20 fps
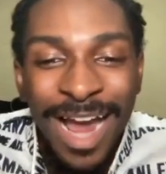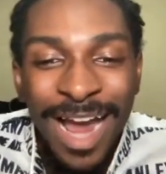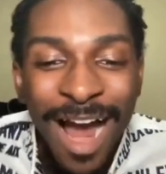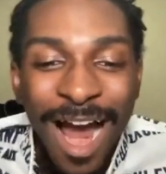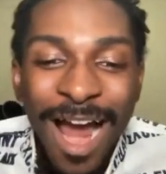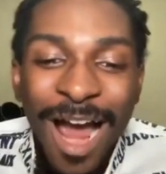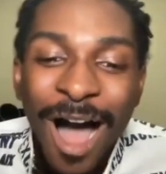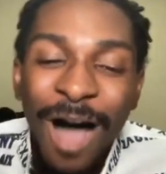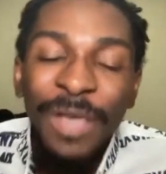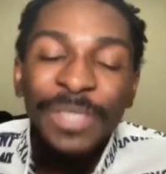
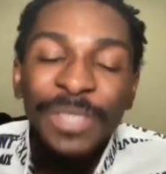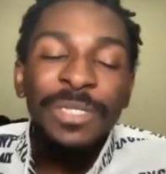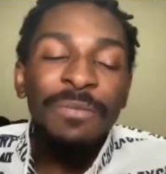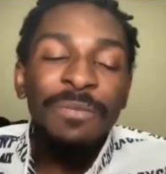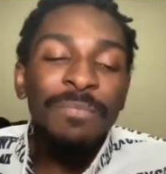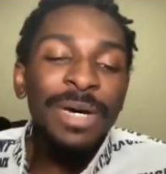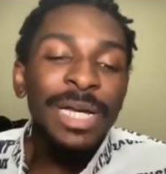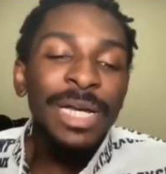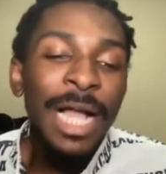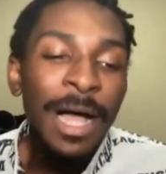All right,
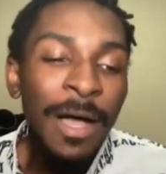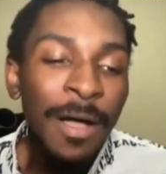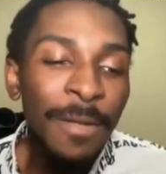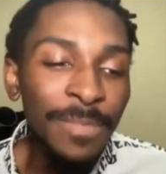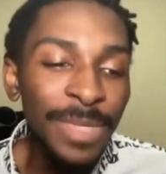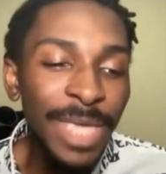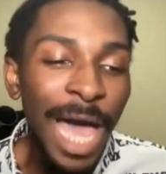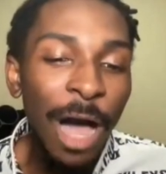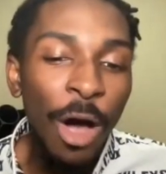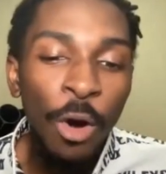awesome. But
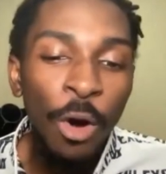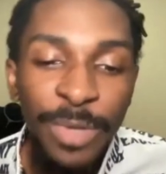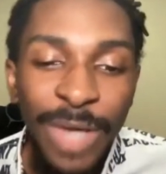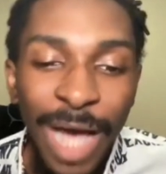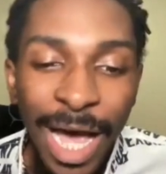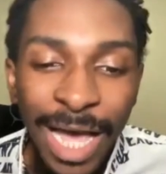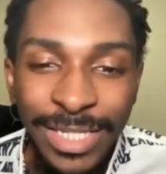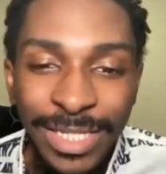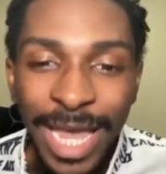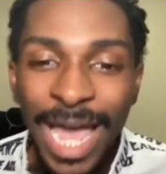yeah, I hope you
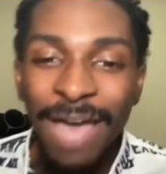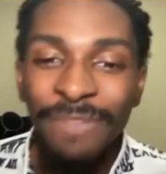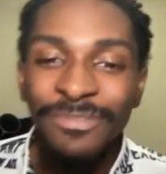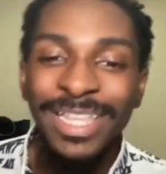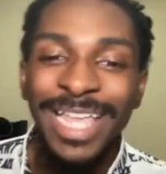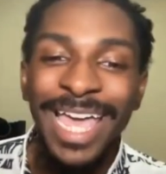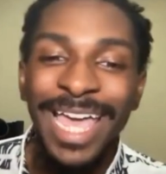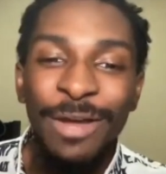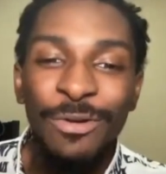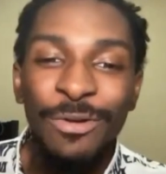guys are
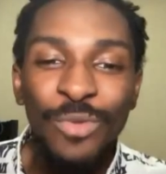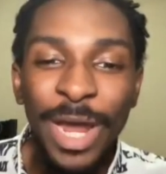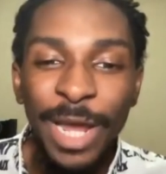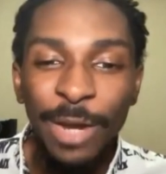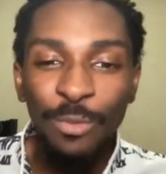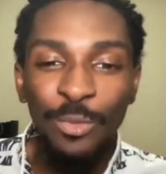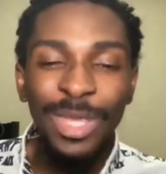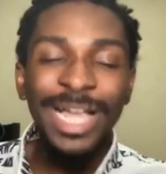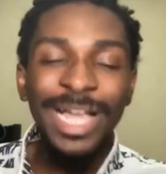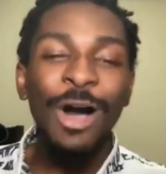having a
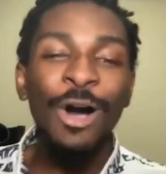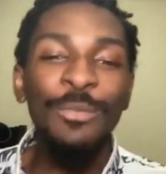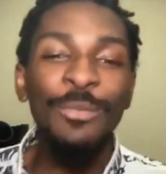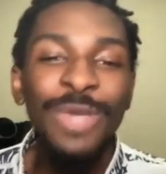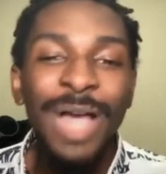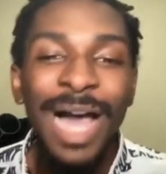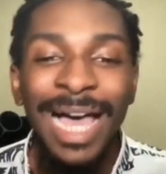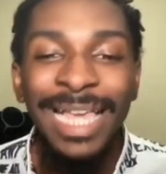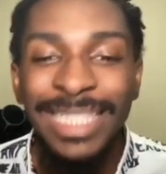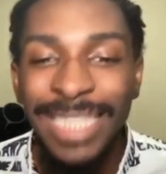great week. I hope
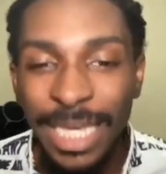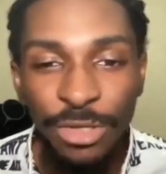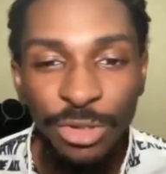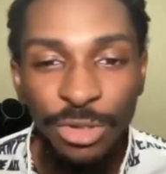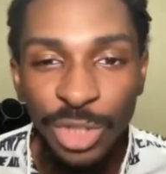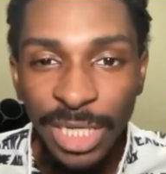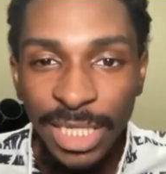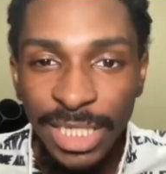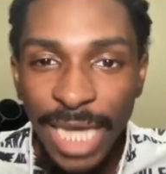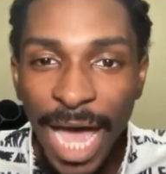you guys'
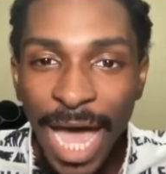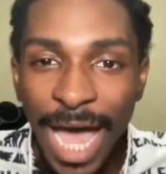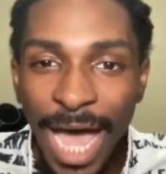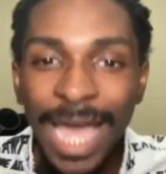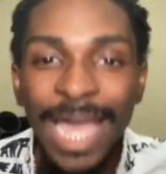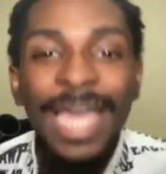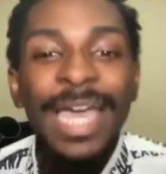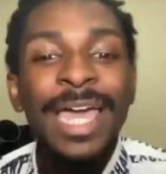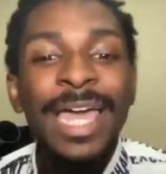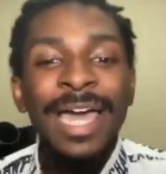energy is
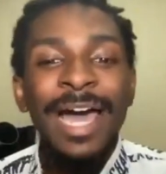high.